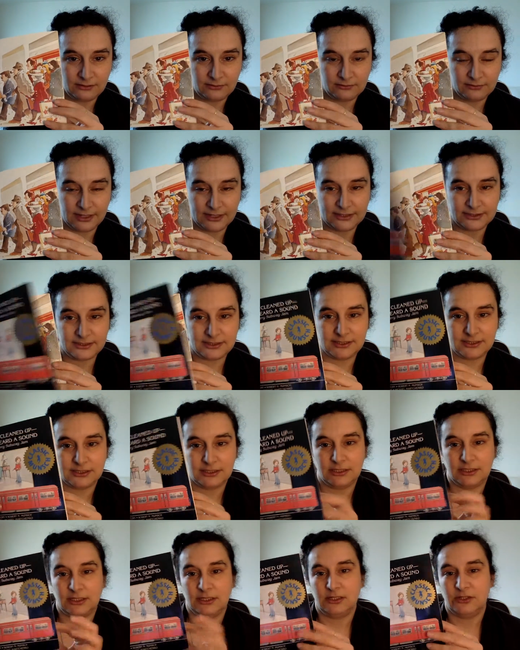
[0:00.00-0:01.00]
Right?
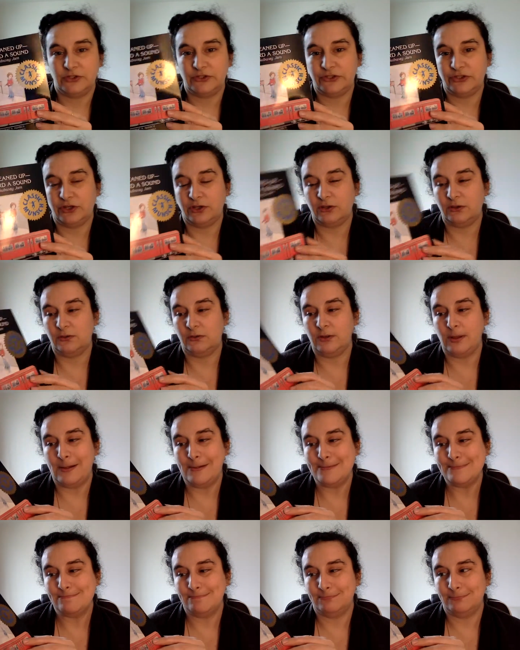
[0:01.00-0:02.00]
So,
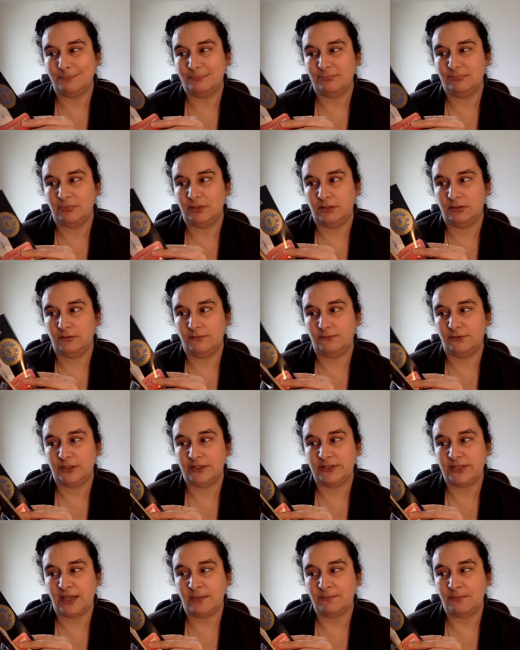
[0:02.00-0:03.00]
for
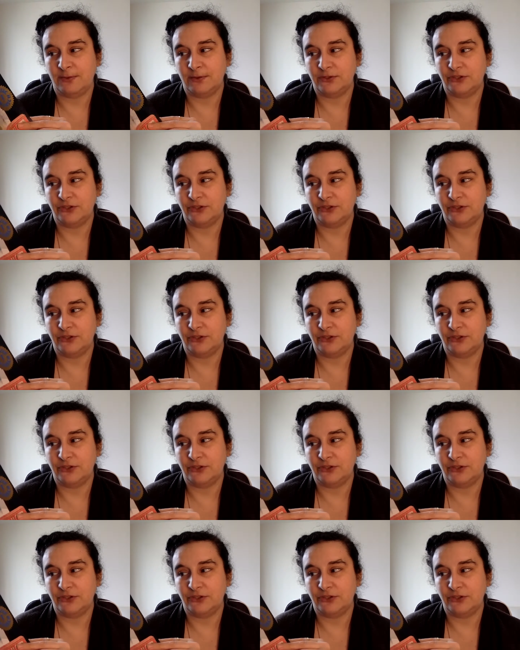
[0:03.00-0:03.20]
example,